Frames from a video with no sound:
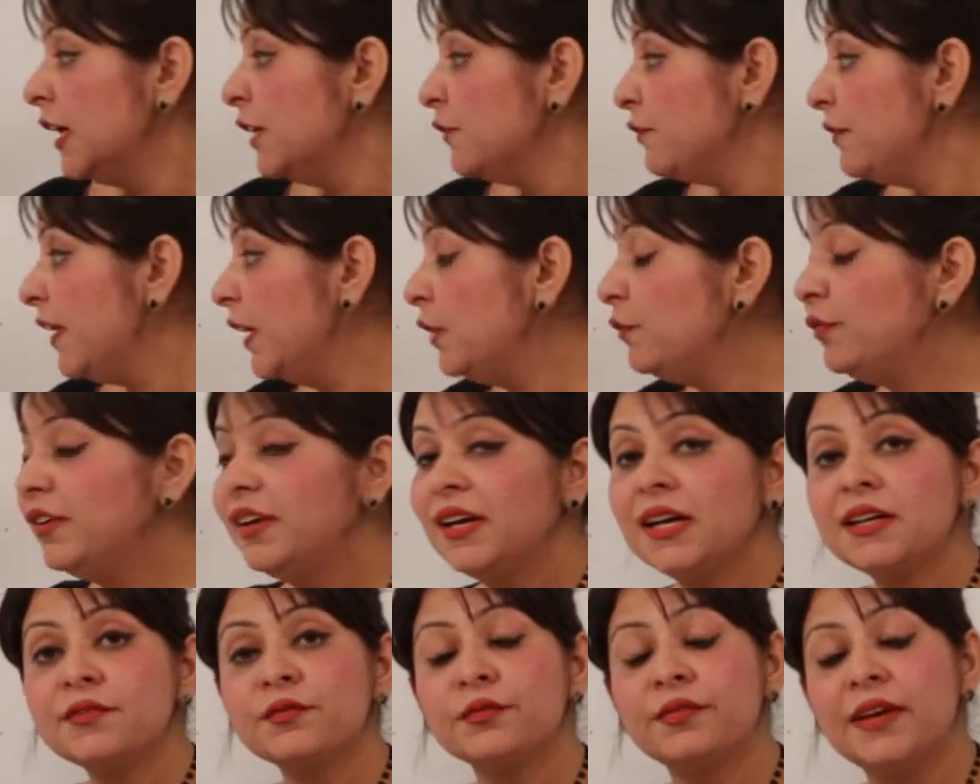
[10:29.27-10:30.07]
When we
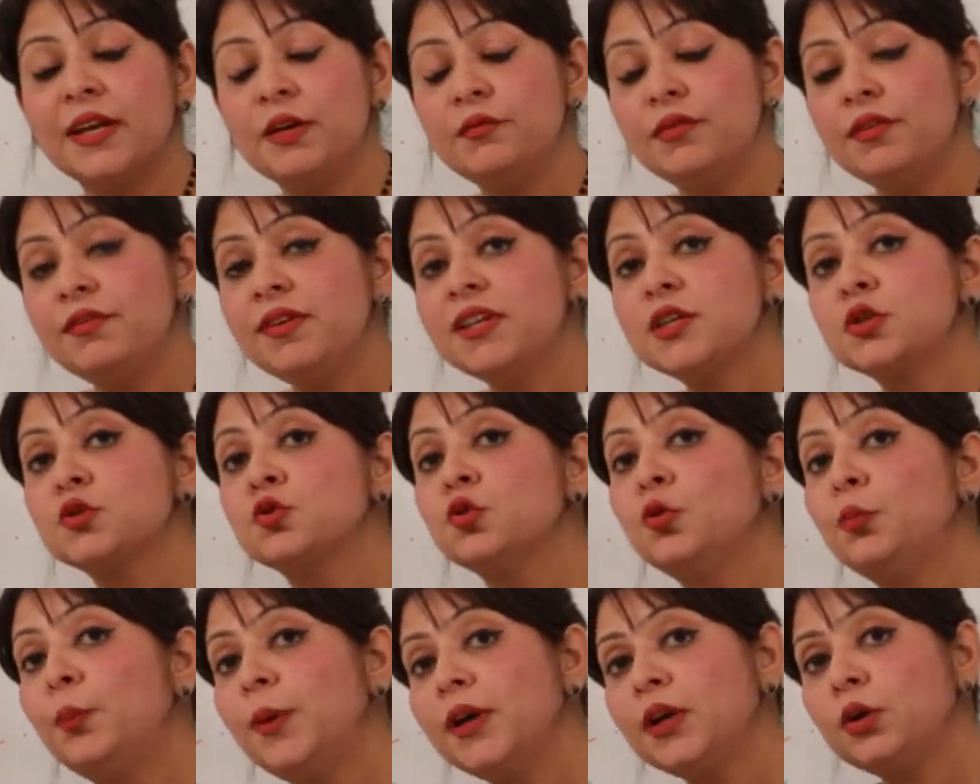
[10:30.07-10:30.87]
will
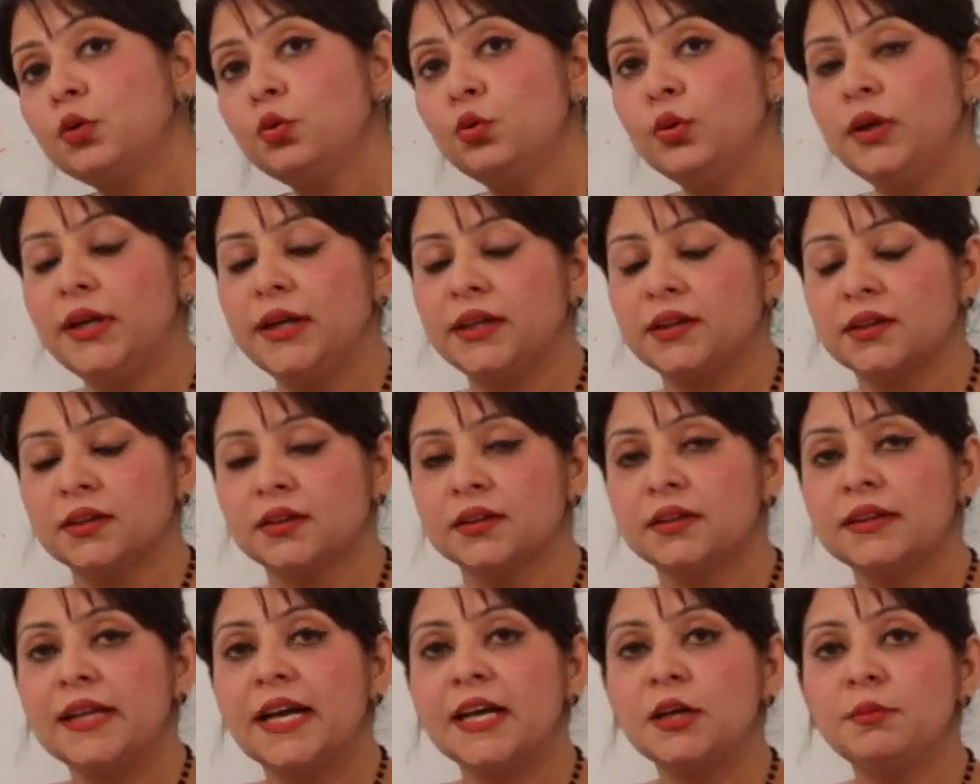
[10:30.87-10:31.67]
supercool
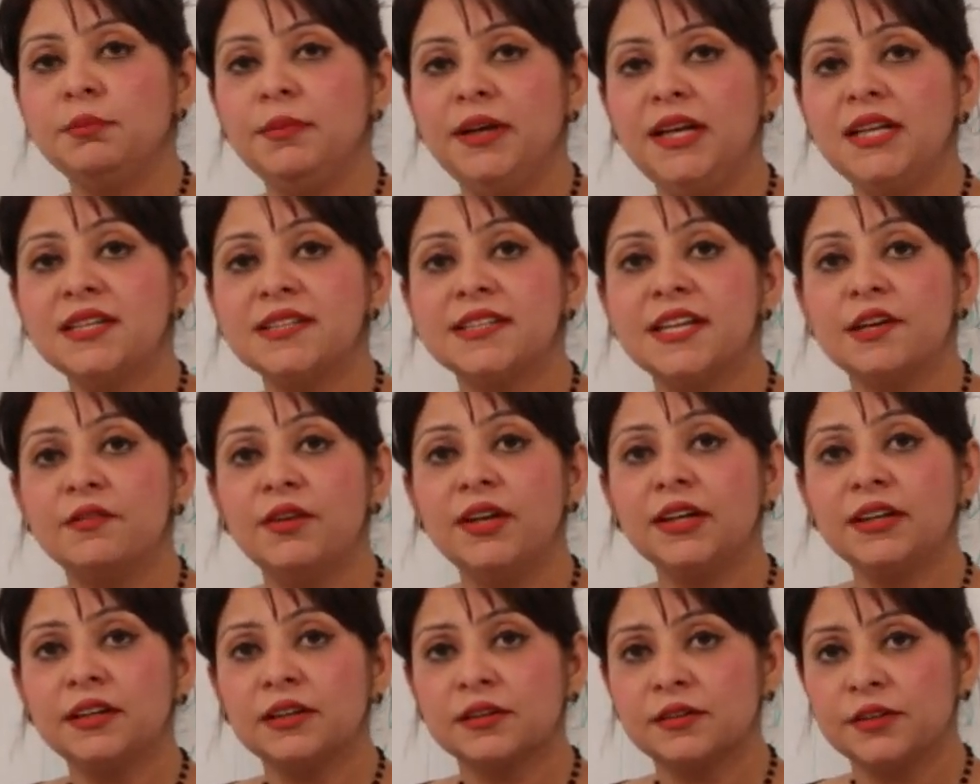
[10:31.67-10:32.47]
it, that means they
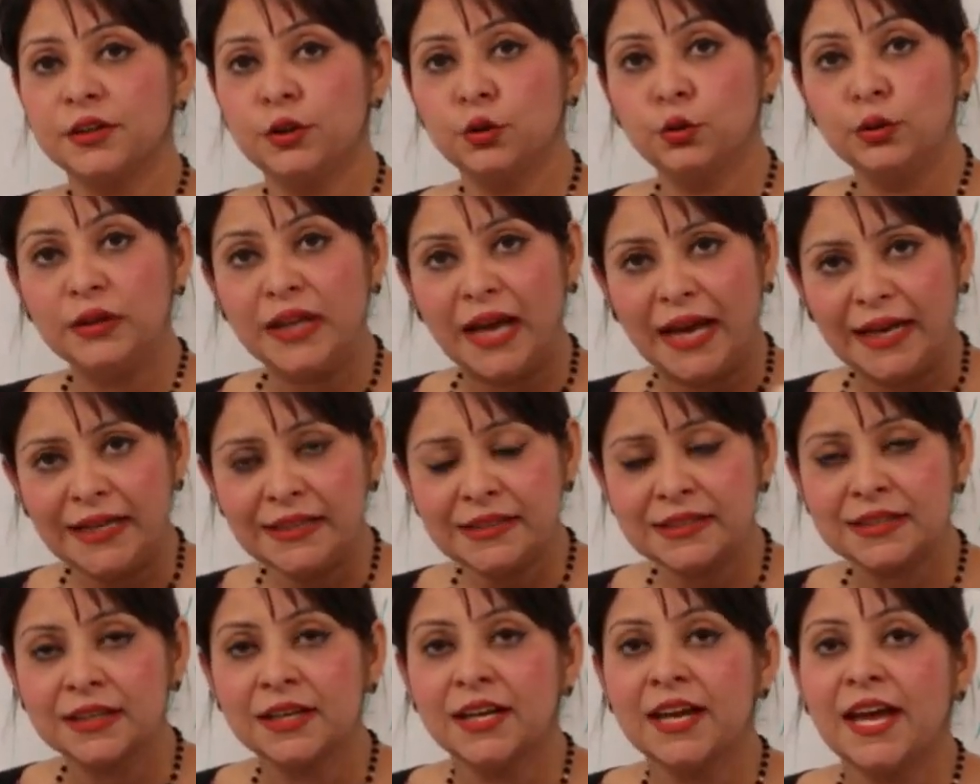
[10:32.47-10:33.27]
will
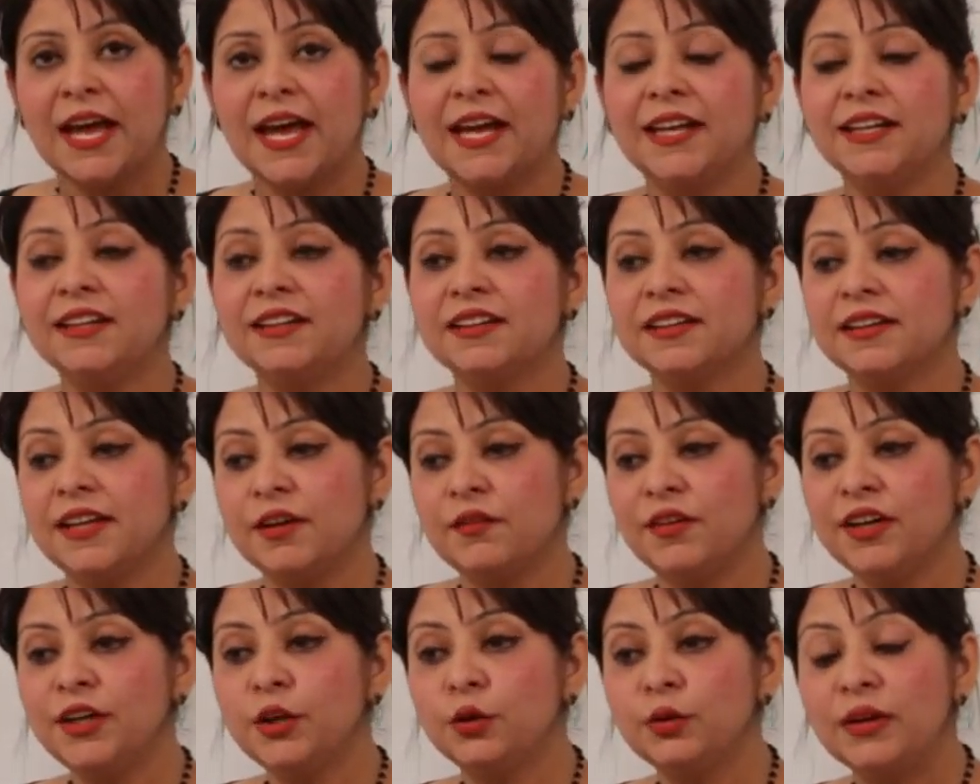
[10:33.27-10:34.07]
unite and they
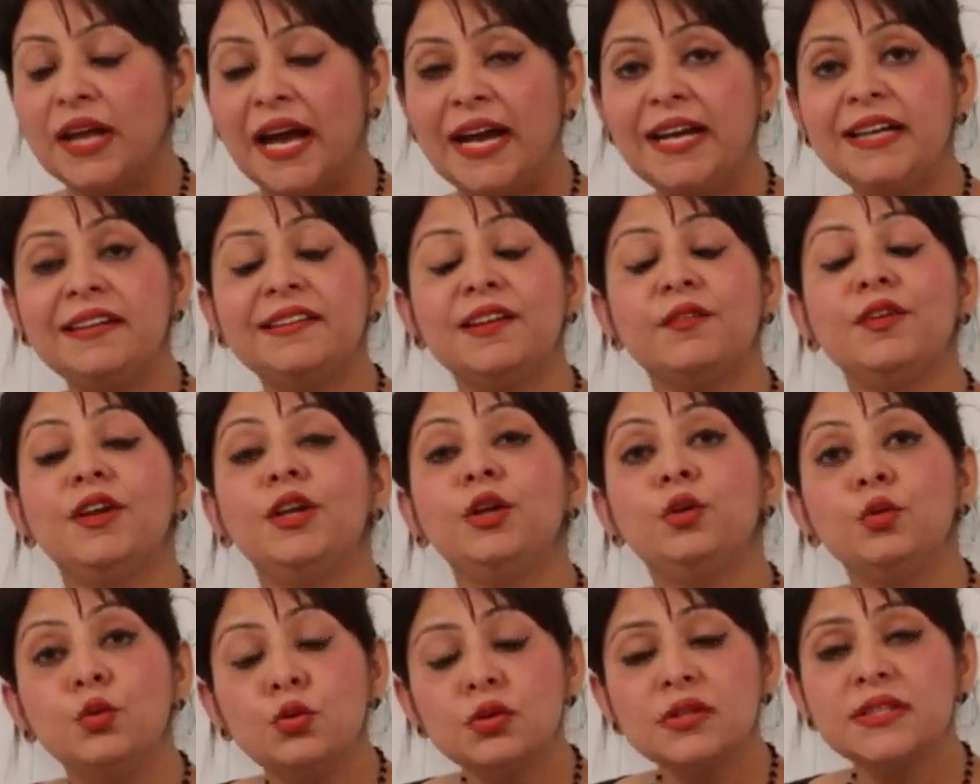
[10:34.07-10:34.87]
will unite, they will
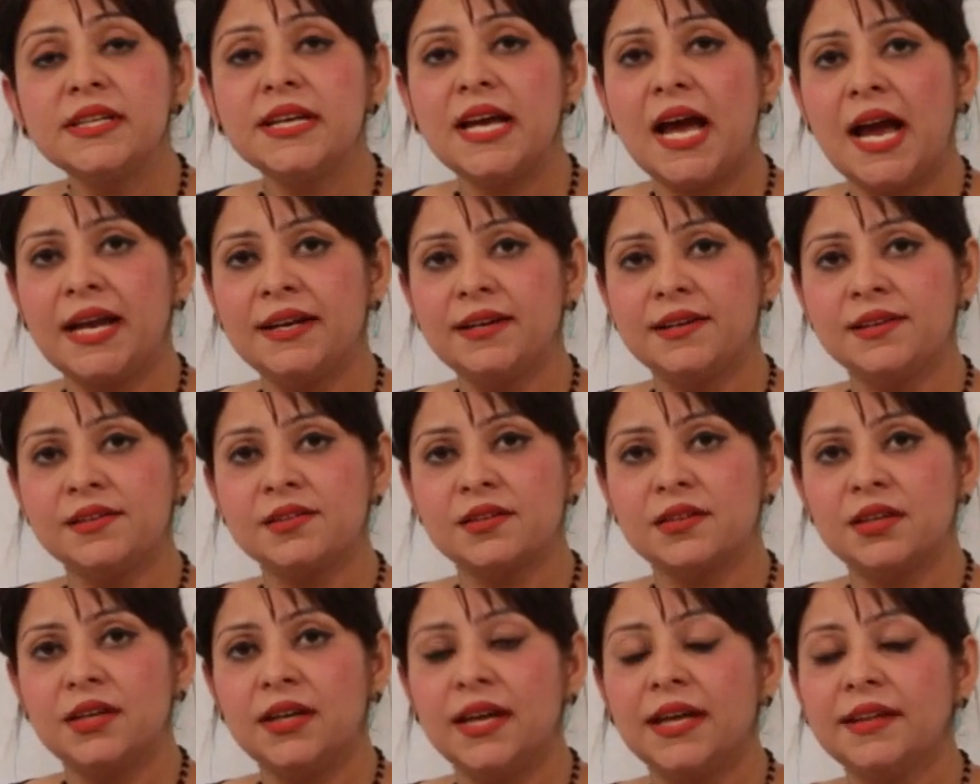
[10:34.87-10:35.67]
lose their
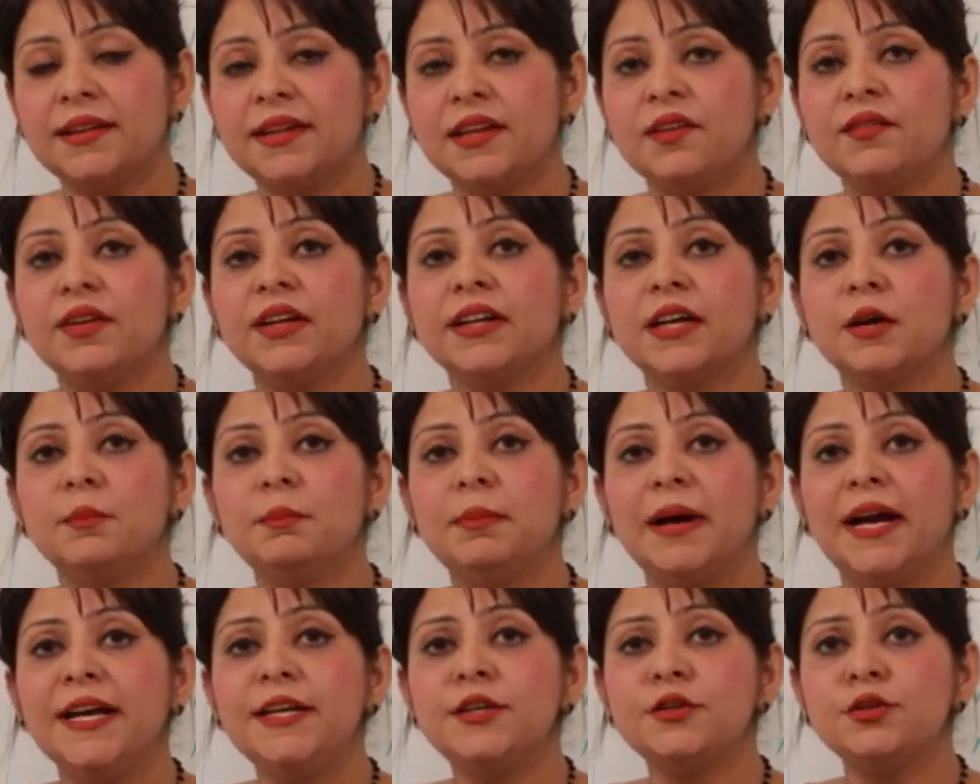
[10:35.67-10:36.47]
identity and they will
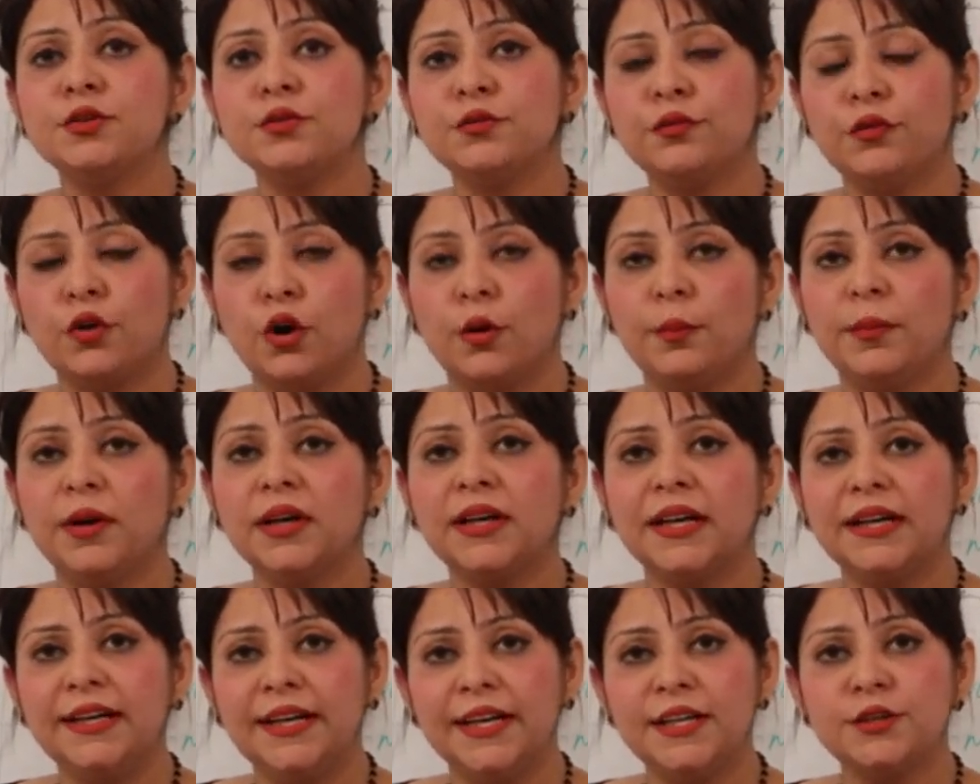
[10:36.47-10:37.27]
combine to form a,
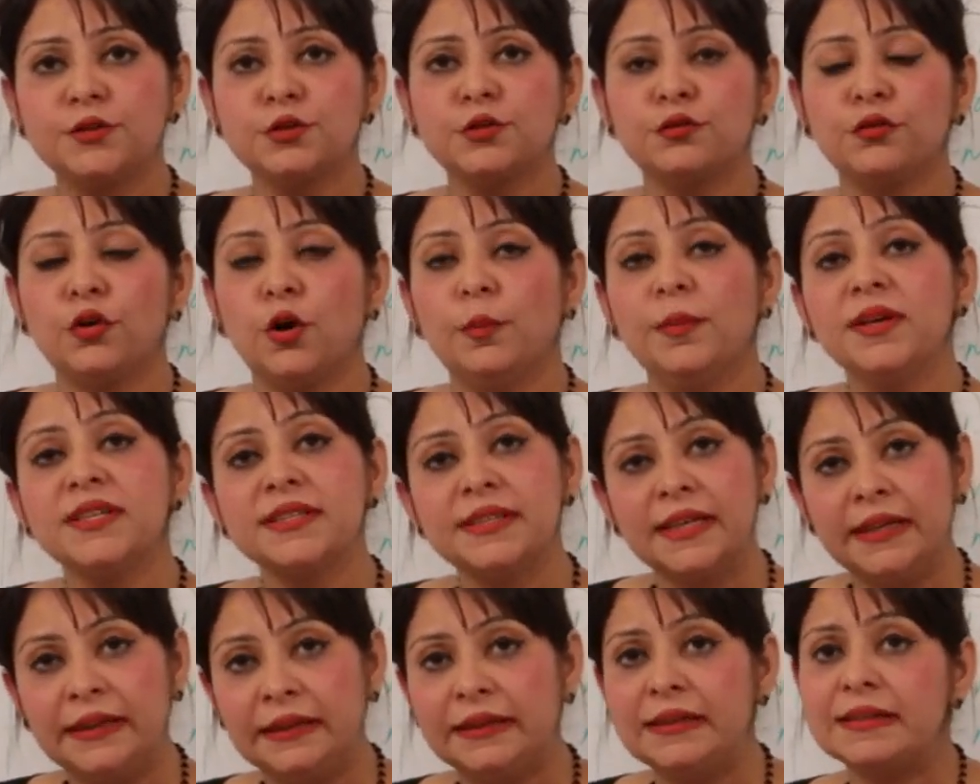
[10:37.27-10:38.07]
condense to form a
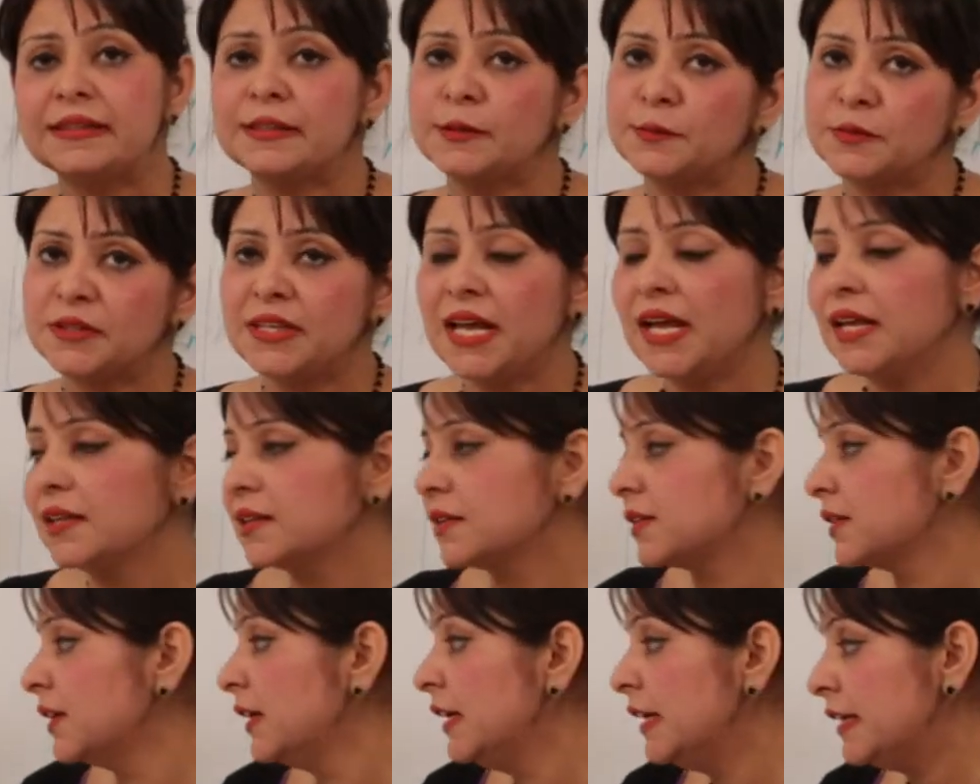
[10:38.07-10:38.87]
single
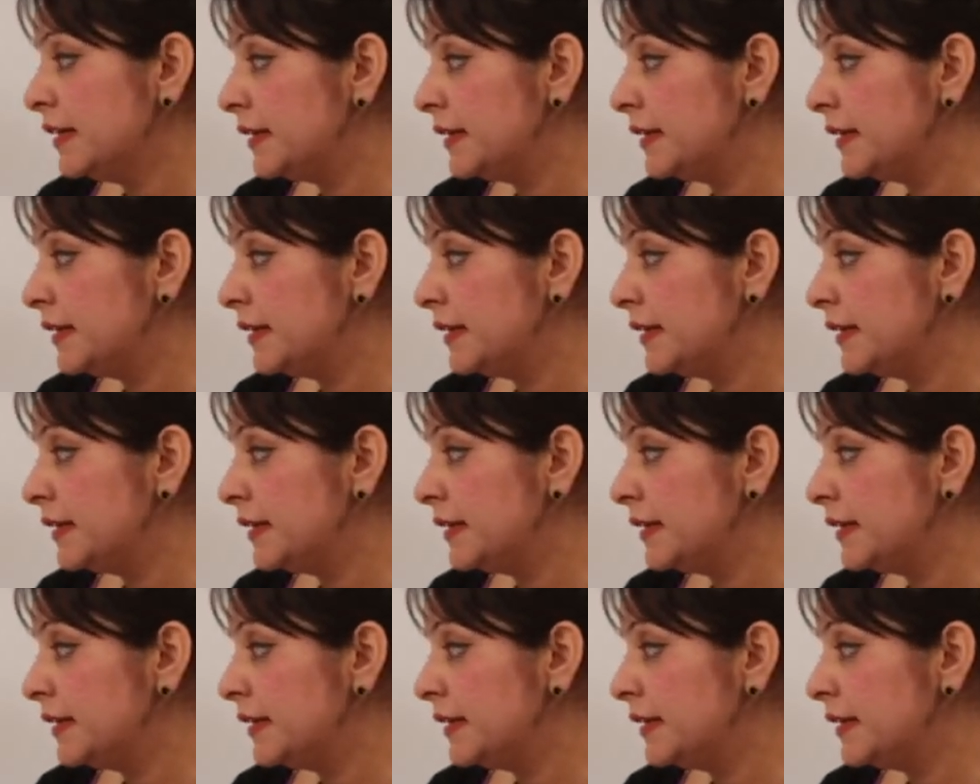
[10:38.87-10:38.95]
substance.